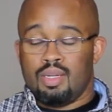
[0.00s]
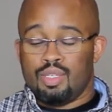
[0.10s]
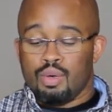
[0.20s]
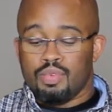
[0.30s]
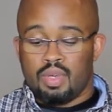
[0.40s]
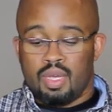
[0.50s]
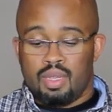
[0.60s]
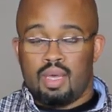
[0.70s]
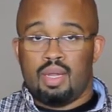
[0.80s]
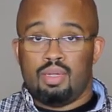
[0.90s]
Don't forget
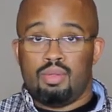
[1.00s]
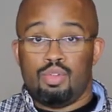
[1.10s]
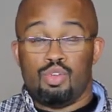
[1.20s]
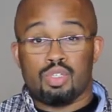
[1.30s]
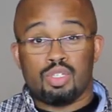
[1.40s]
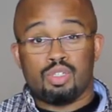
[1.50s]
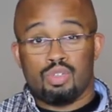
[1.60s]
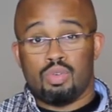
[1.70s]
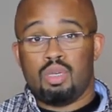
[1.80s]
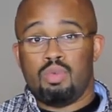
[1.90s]
that. Use it to
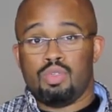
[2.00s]
dream.